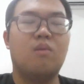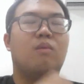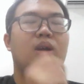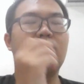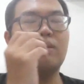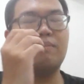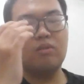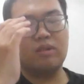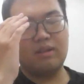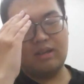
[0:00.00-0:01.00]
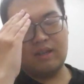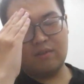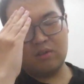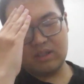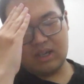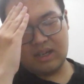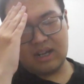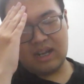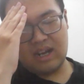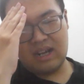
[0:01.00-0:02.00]
one of the most difficult thing
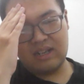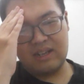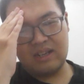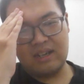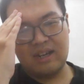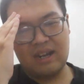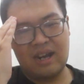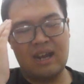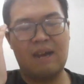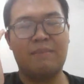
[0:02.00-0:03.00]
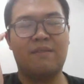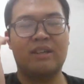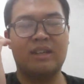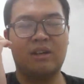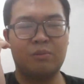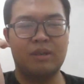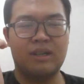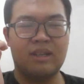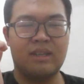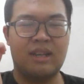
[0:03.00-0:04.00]
I have ever dealt with
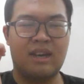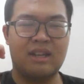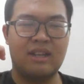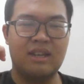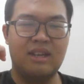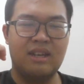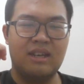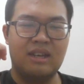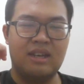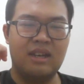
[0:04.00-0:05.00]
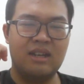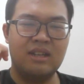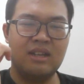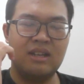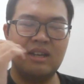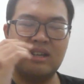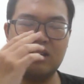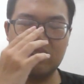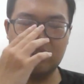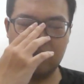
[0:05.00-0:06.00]
is that in the
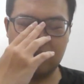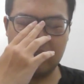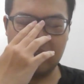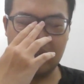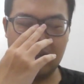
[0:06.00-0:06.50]
digital learning